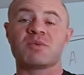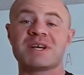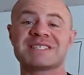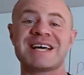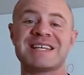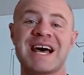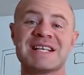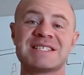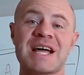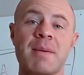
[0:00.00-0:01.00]
on the ringside
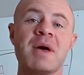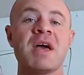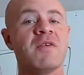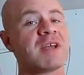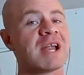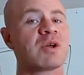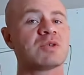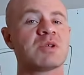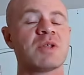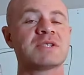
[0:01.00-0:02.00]
nonstop. If you gotta go
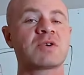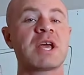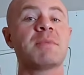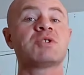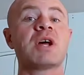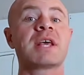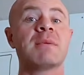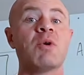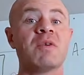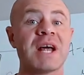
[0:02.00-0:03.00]
slow, that's okay, but try to
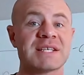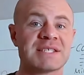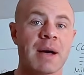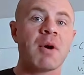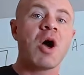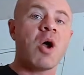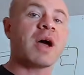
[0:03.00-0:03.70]
keep moving nonstop.